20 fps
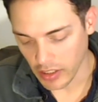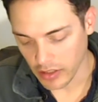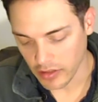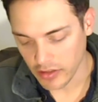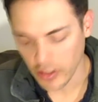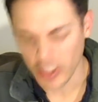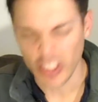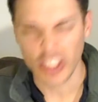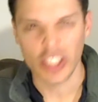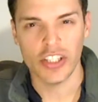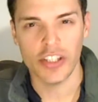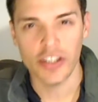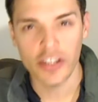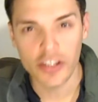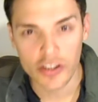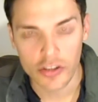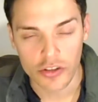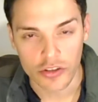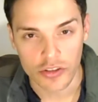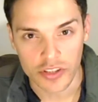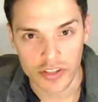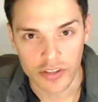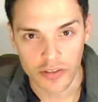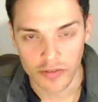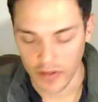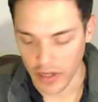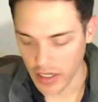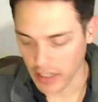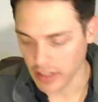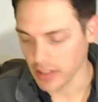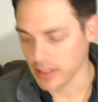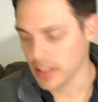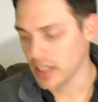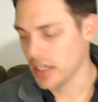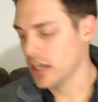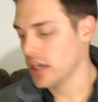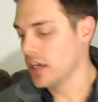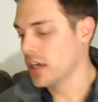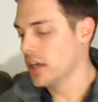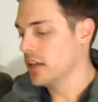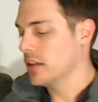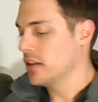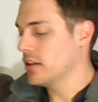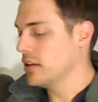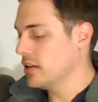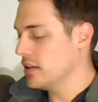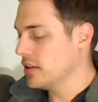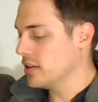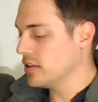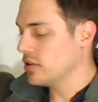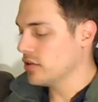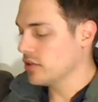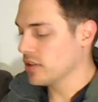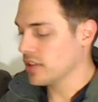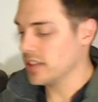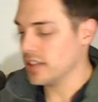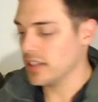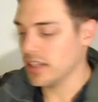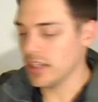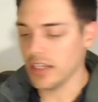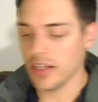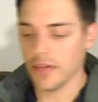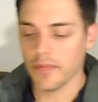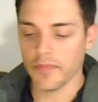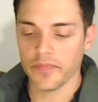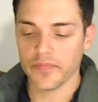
It took years to find this. This you'll see